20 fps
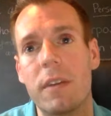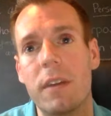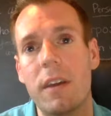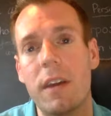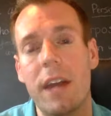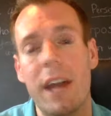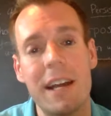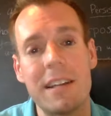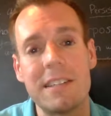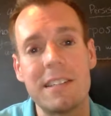
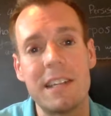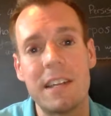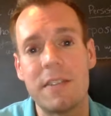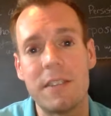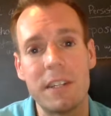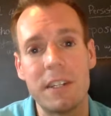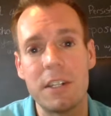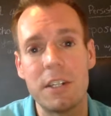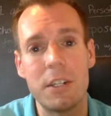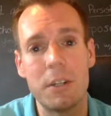has
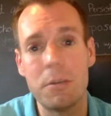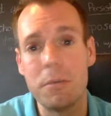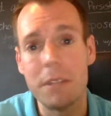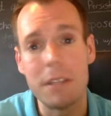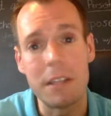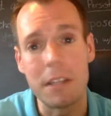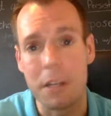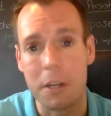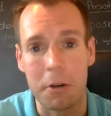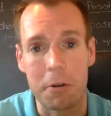nothing to do
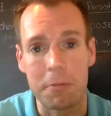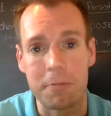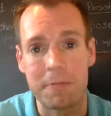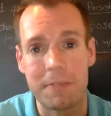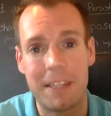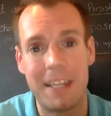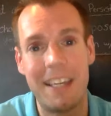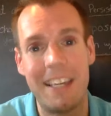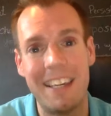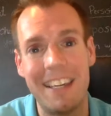with you.
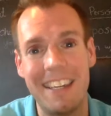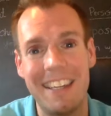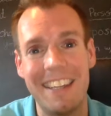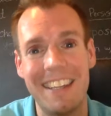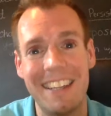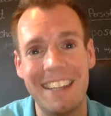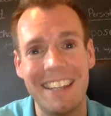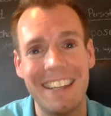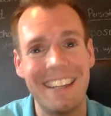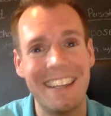It
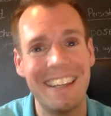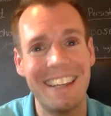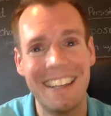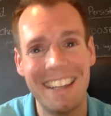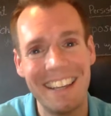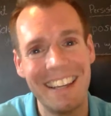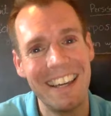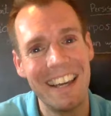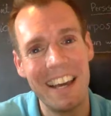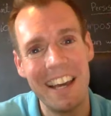
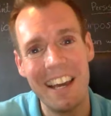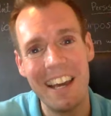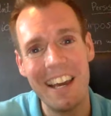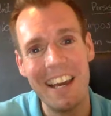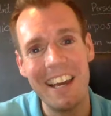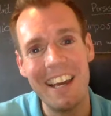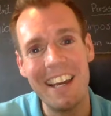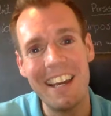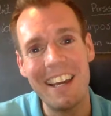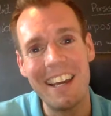
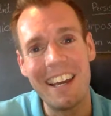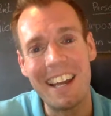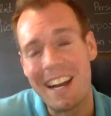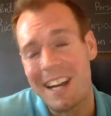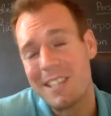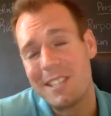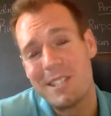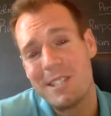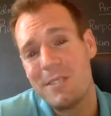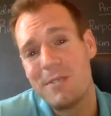
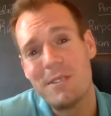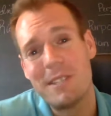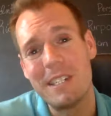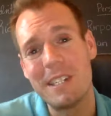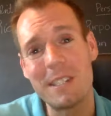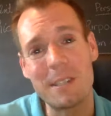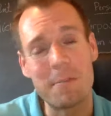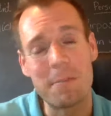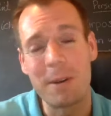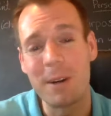has to do with the
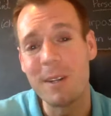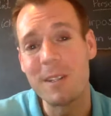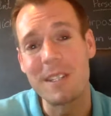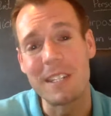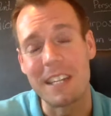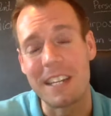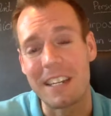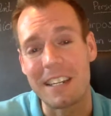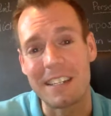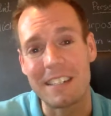other
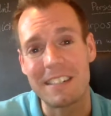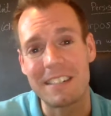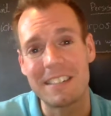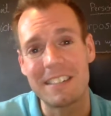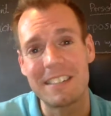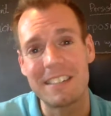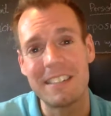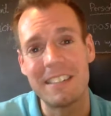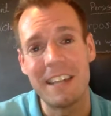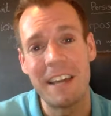person
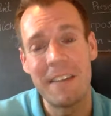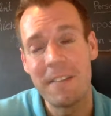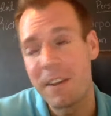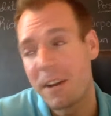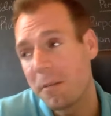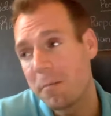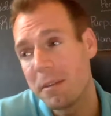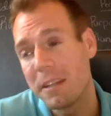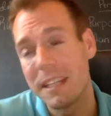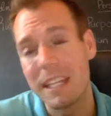and
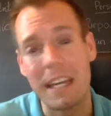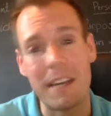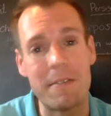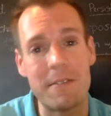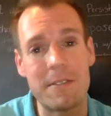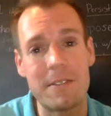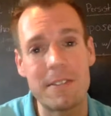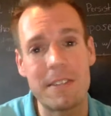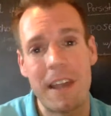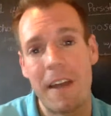their
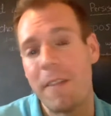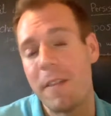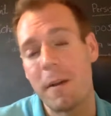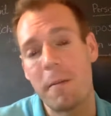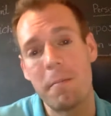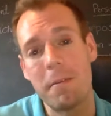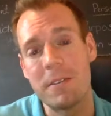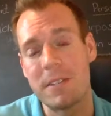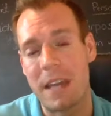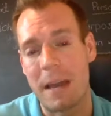beliefs and
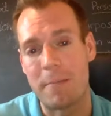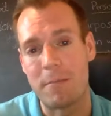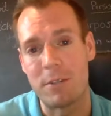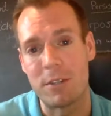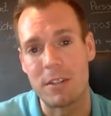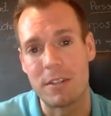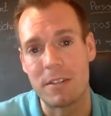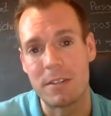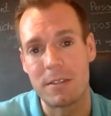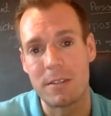their
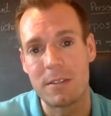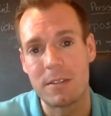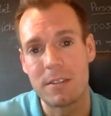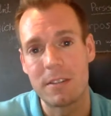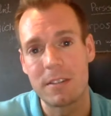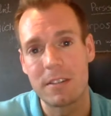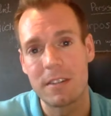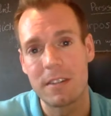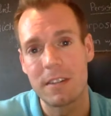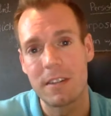perceptions.